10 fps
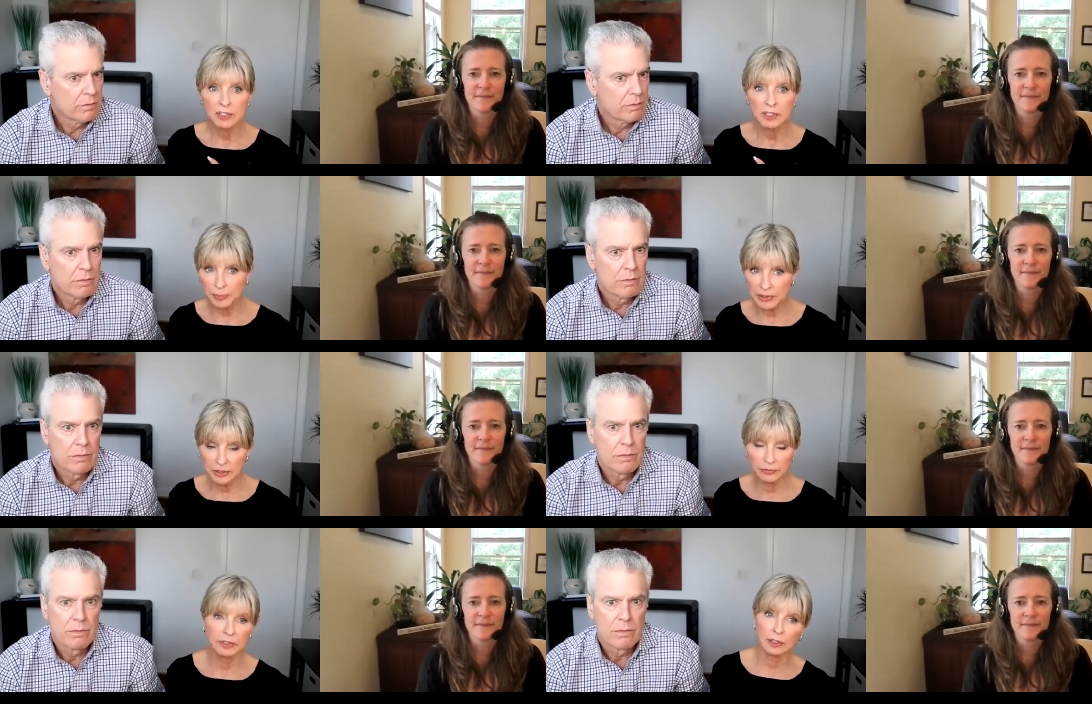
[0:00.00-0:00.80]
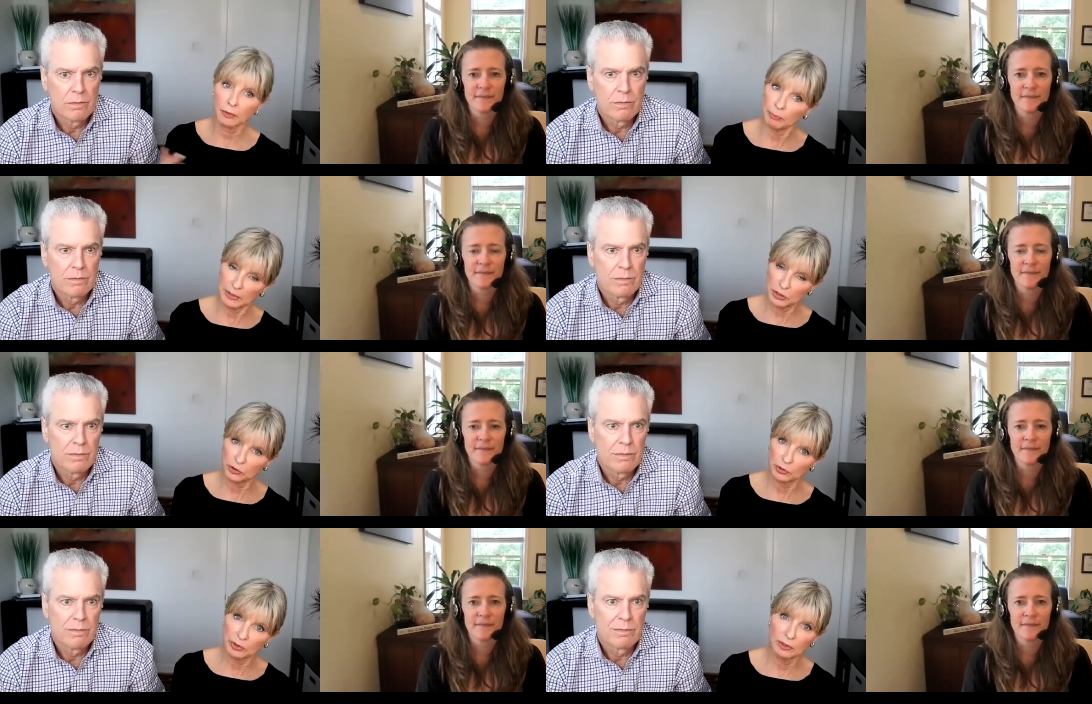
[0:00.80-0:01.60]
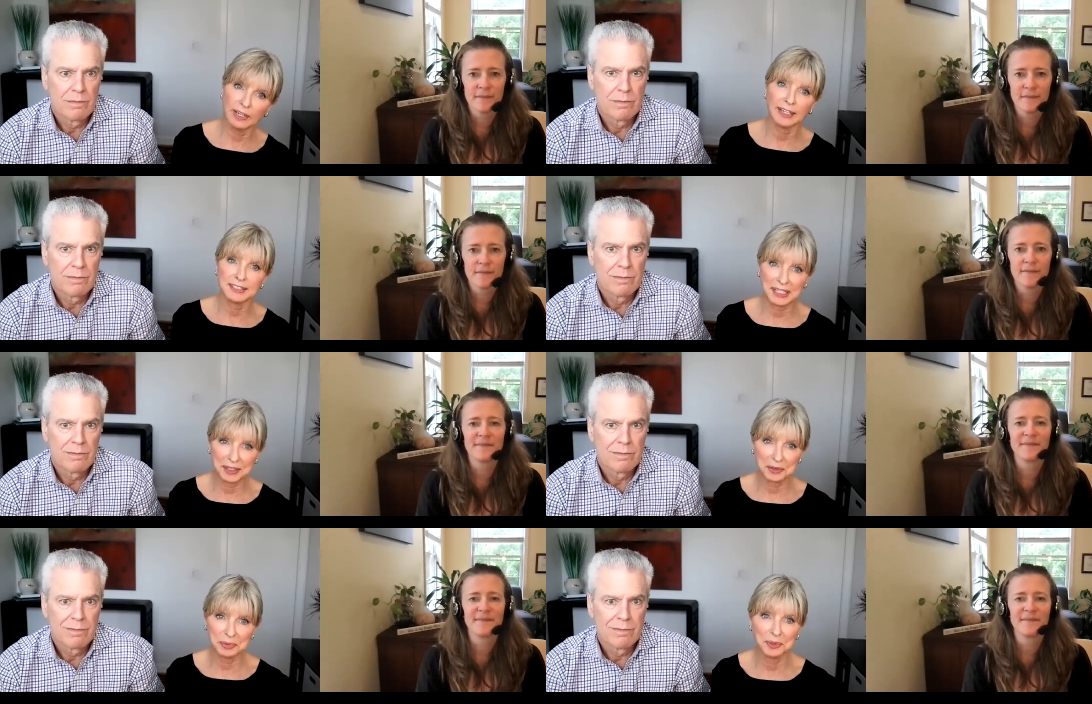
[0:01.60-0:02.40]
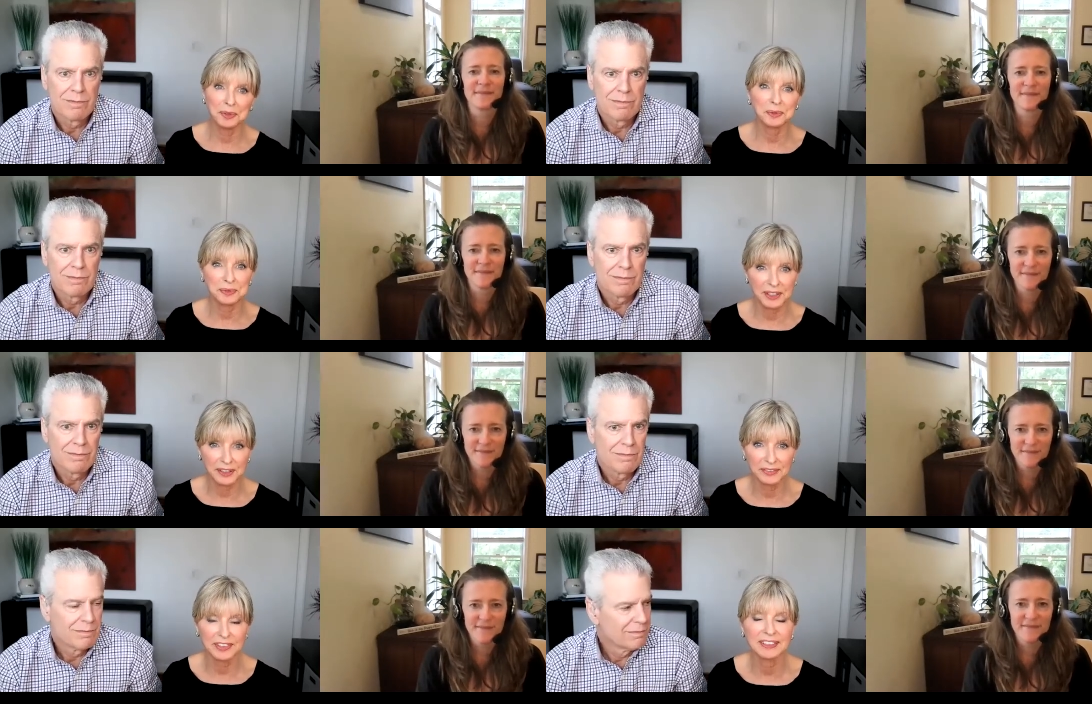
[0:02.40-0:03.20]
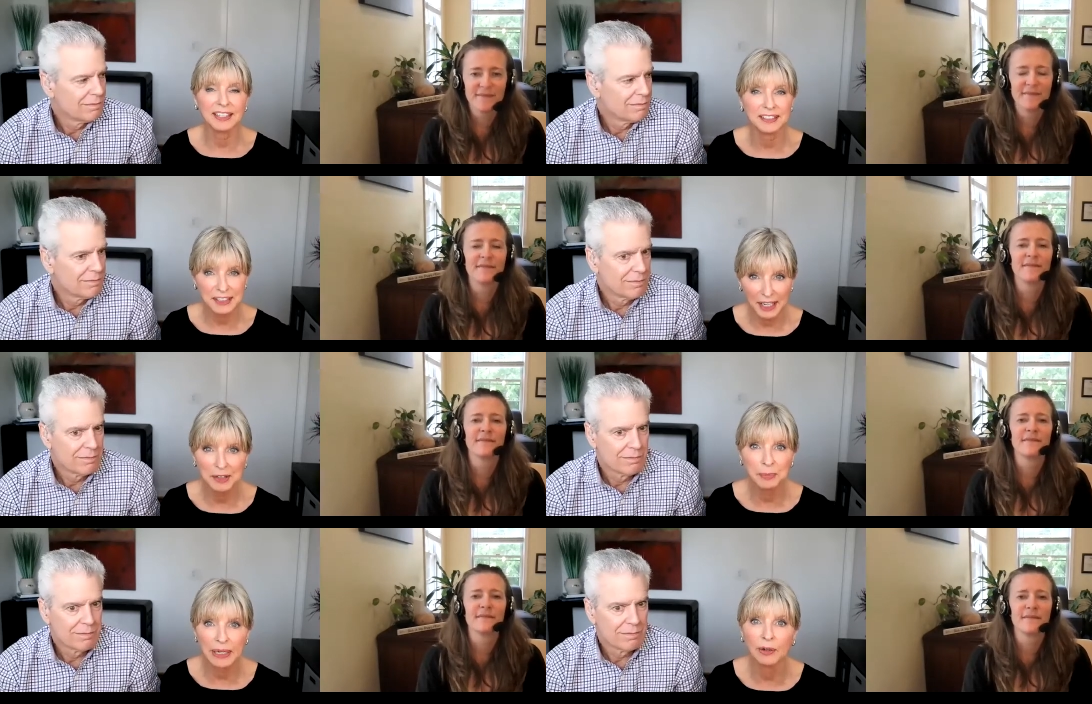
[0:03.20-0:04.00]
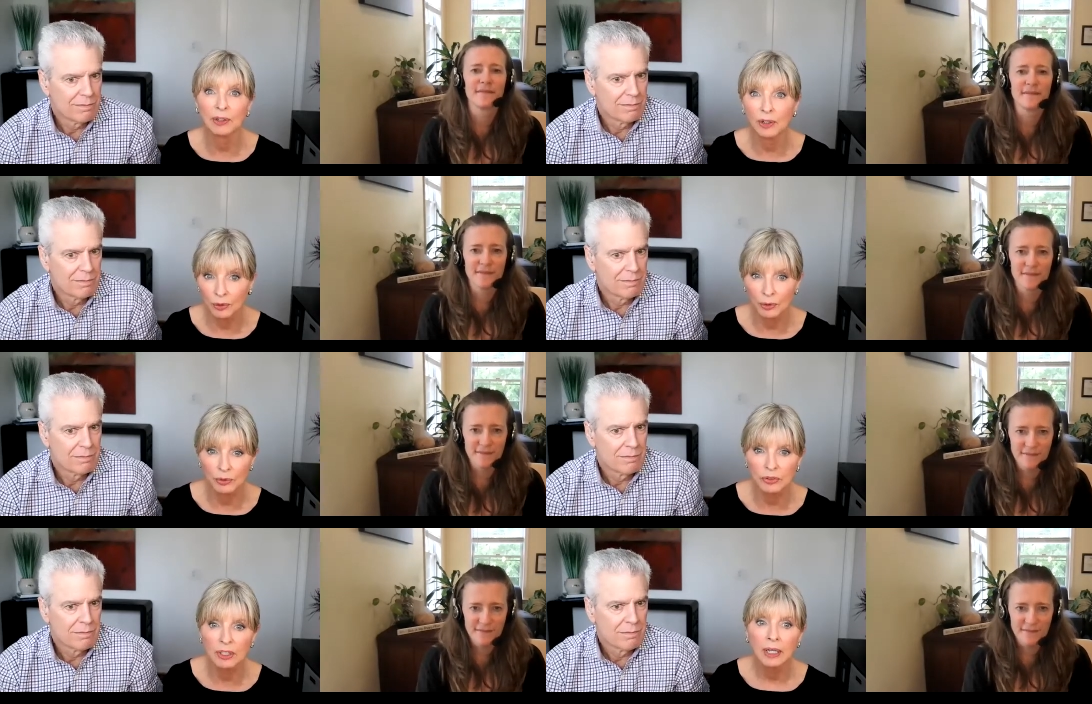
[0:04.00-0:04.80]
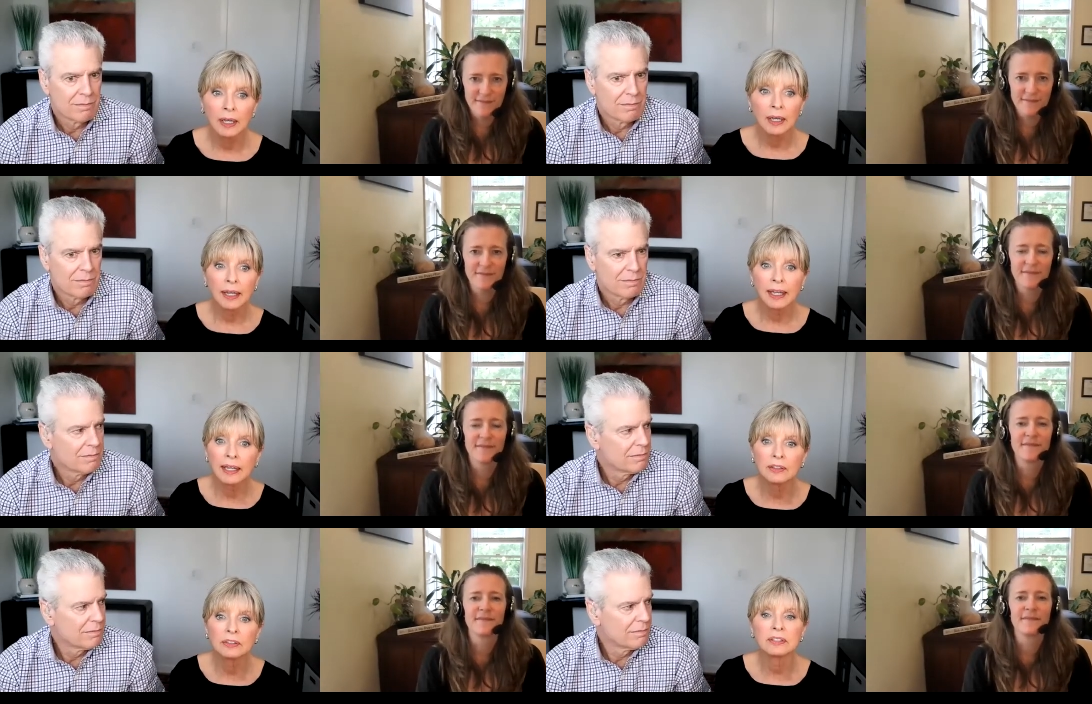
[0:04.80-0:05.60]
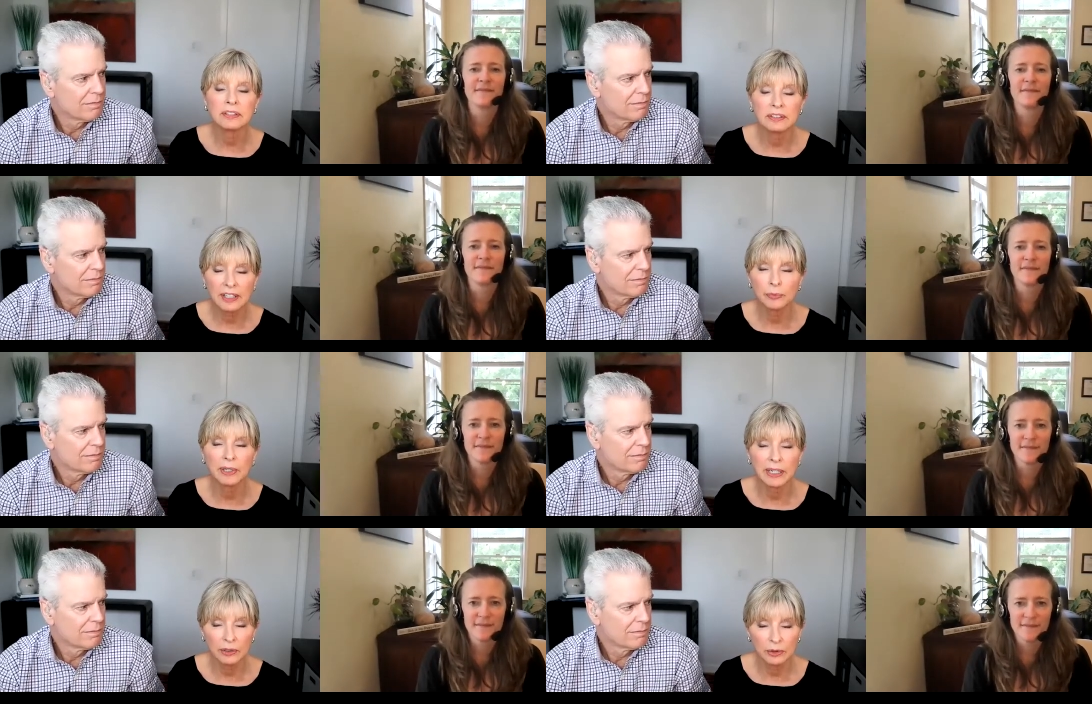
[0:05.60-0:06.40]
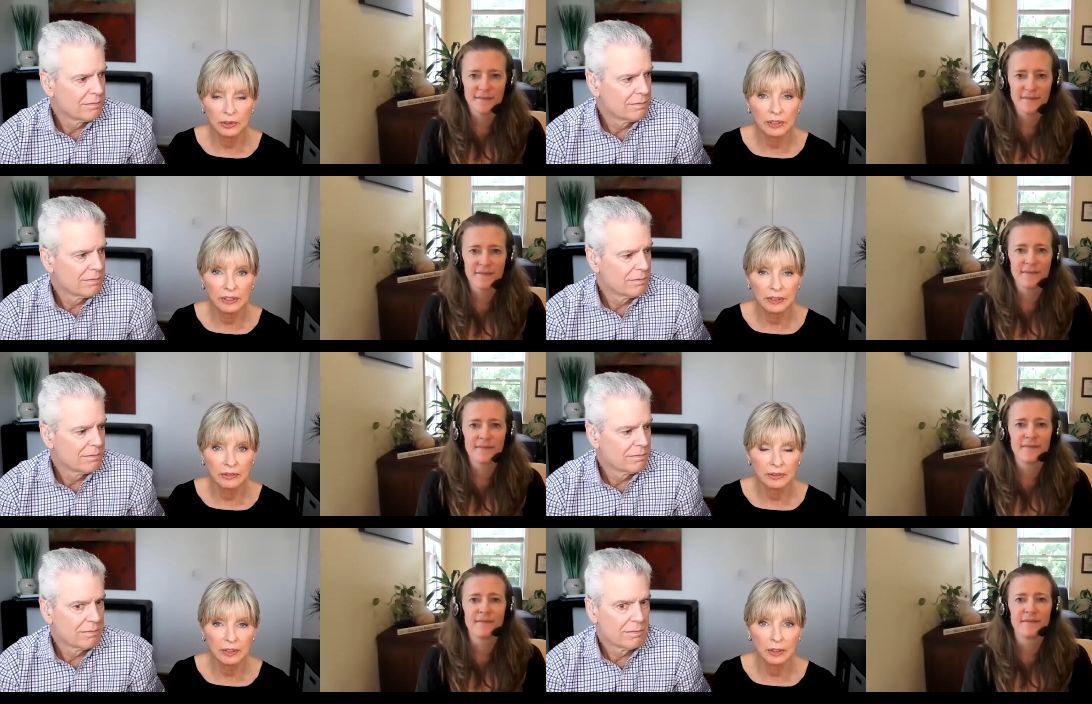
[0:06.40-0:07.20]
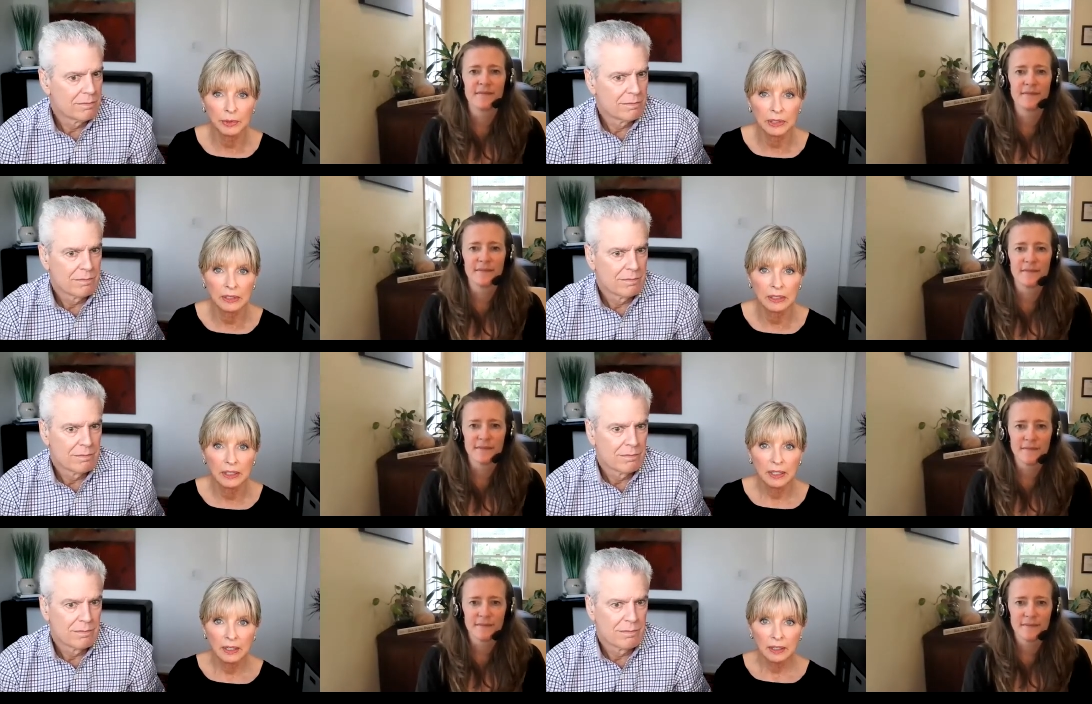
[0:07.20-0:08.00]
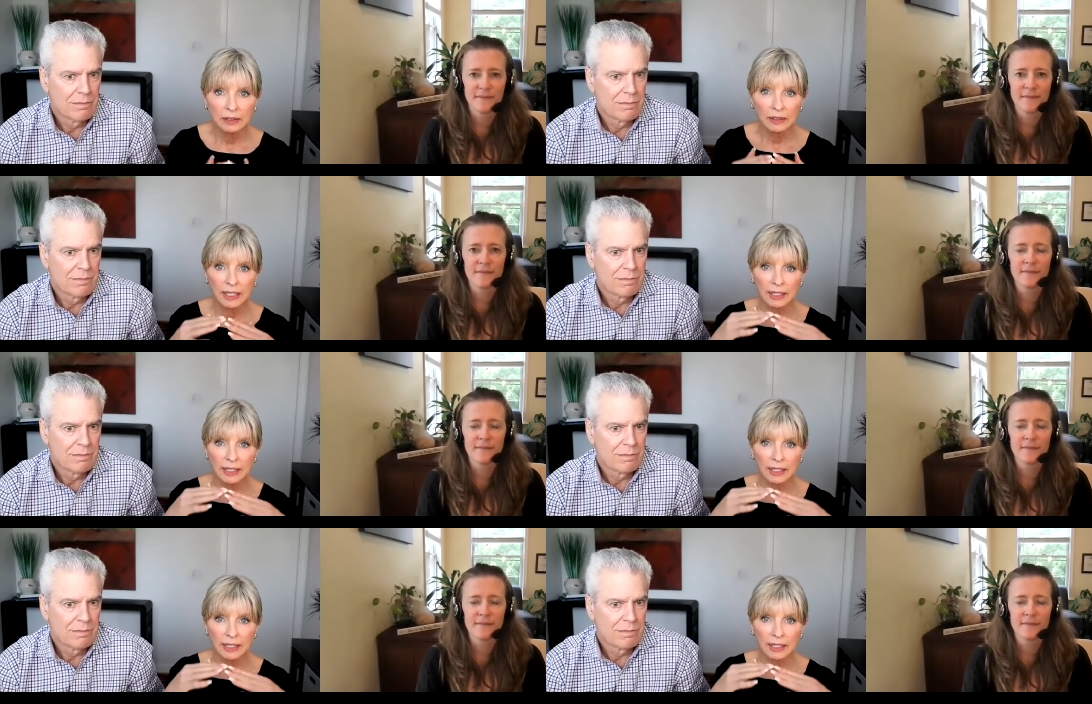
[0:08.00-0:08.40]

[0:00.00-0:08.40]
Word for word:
Speaker 1: specific, measurable, attainable, relevant, and time bound goals, and to set priorities. I mean, they